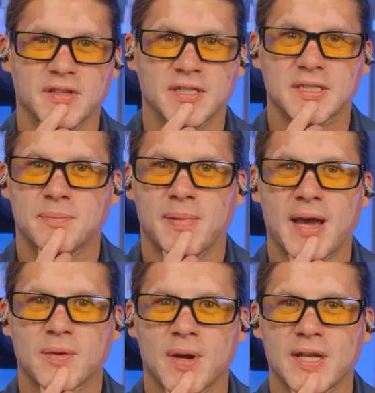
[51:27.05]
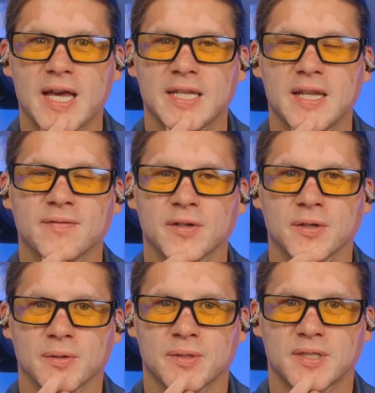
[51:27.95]
Viz background, I had
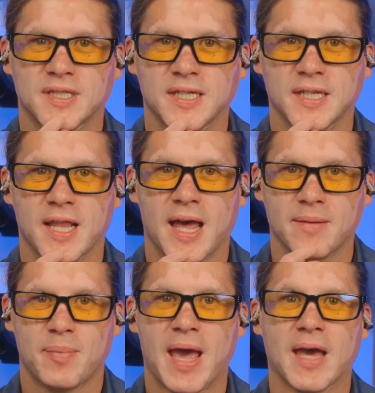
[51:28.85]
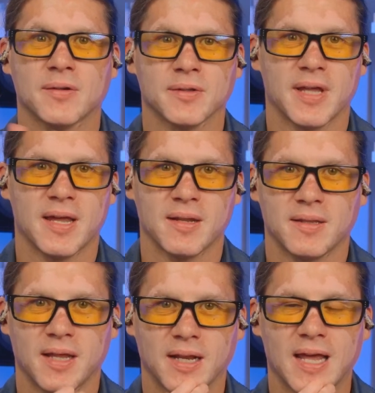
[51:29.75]
never seen that panel that
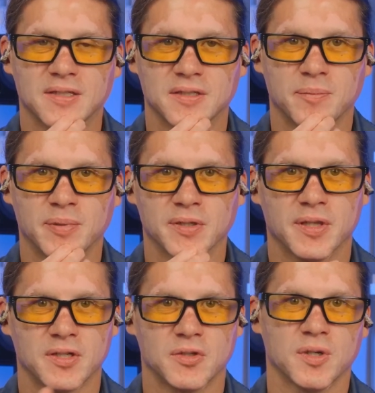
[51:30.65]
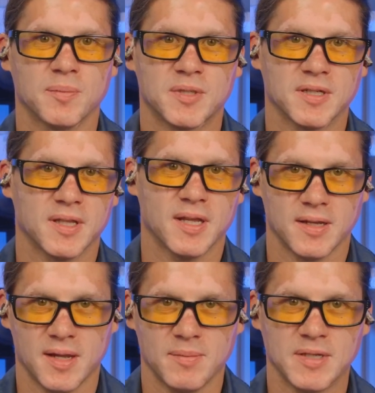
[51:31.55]
allows you to build the two ups and
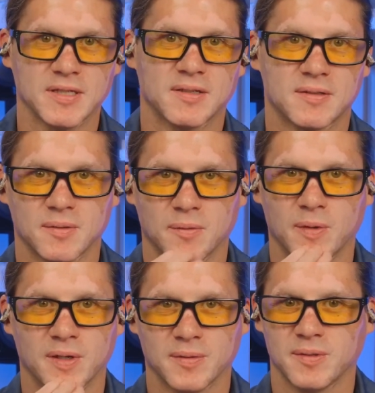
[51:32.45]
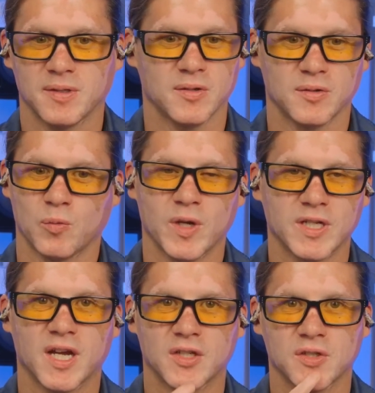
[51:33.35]
the Emmys to where you know one
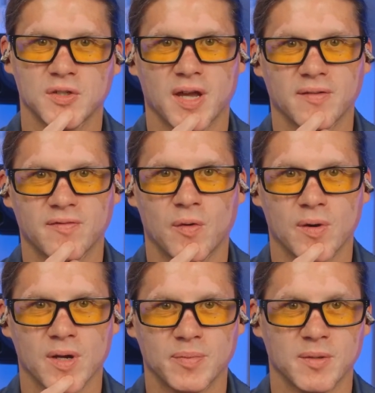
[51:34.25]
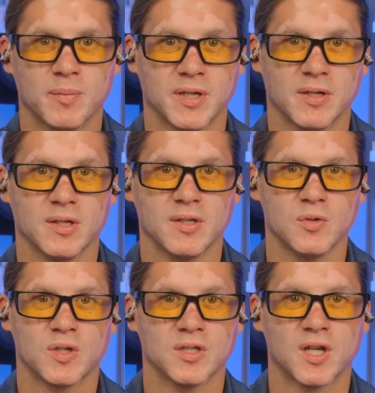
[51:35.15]
touch and you got a four up. But
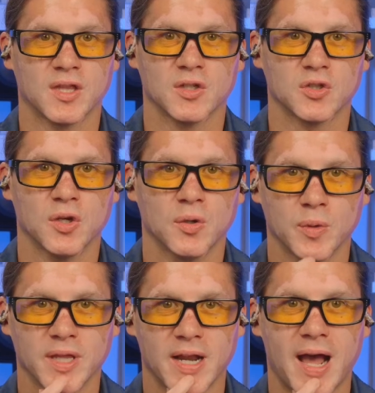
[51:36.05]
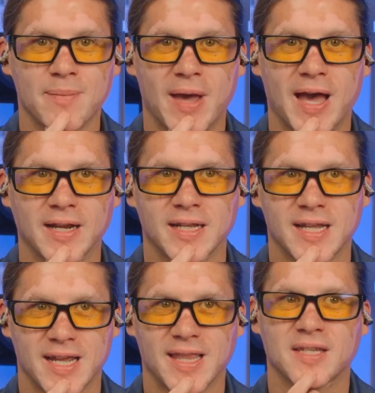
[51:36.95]
you could cut the show with an iPad,
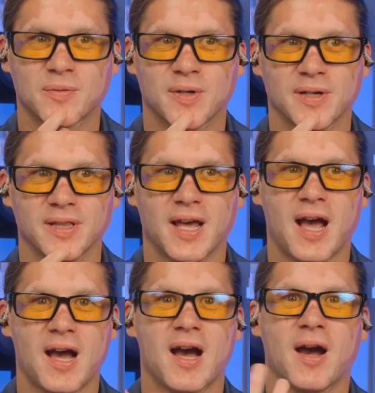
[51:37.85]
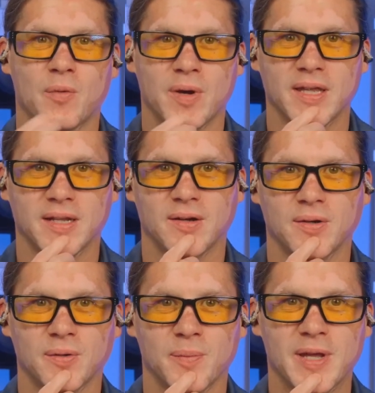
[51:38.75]
and that's where an aha went.
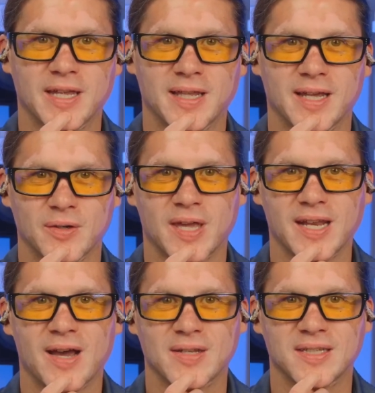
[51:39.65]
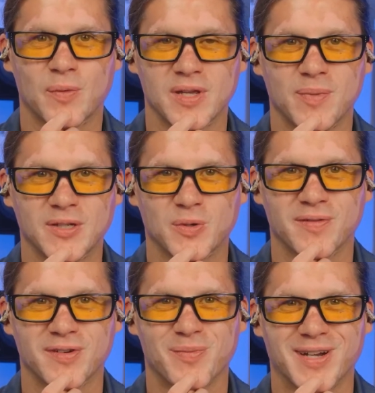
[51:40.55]
Oh man, okay, now I see why you pay
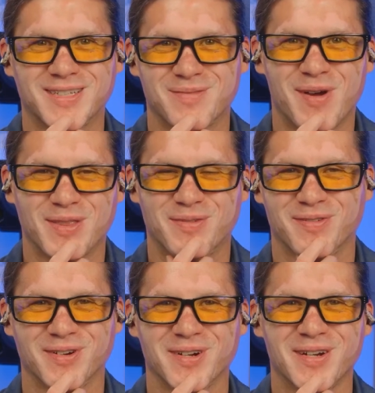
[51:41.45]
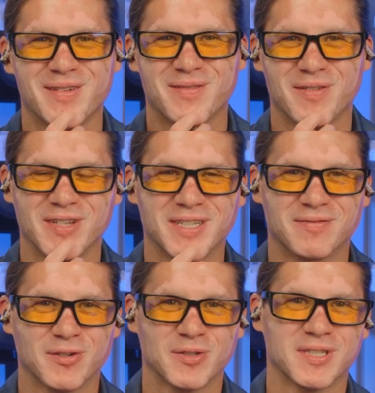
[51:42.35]
$1,200 a month for
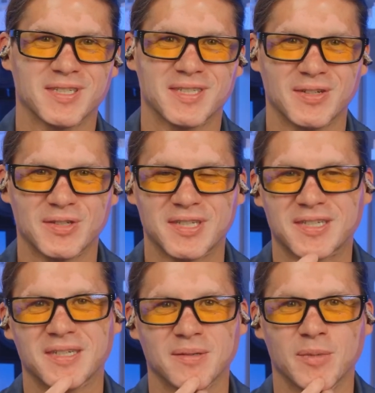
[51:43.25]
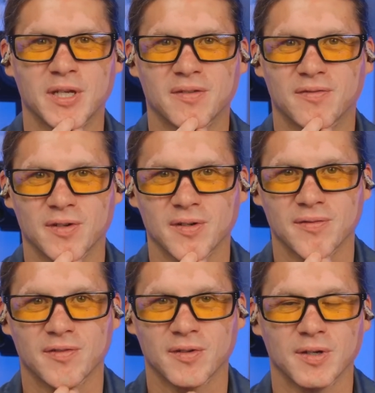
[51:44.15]
Viz versus 60 a month
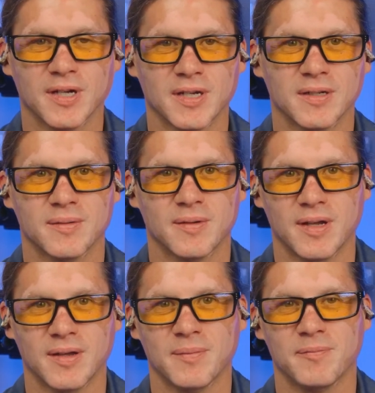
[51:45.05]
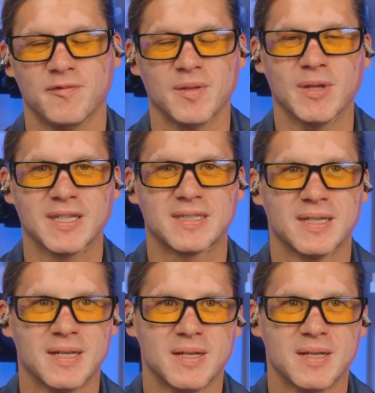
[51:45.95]
for vMix.